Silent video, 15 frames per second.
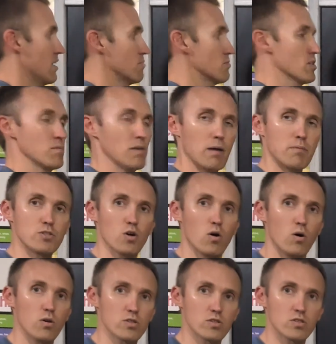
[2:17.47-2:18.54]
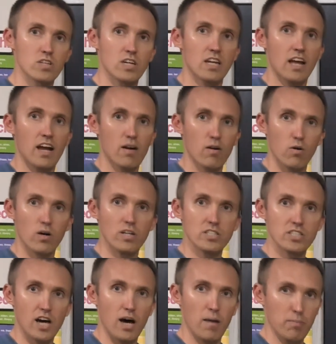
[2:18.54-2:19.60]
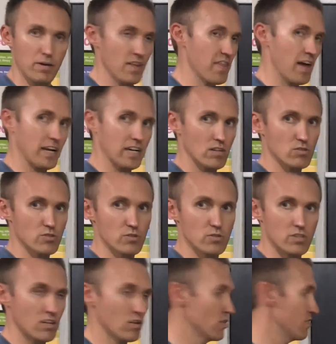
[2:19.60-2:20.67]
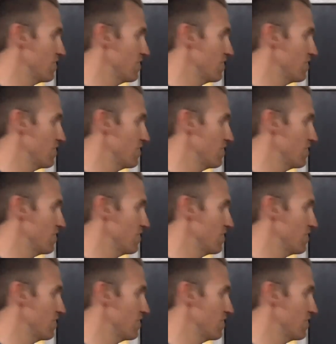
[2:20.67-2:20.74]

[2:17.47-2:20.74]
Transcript: Sometimes you'll also see an arrow on top, and that can also denote a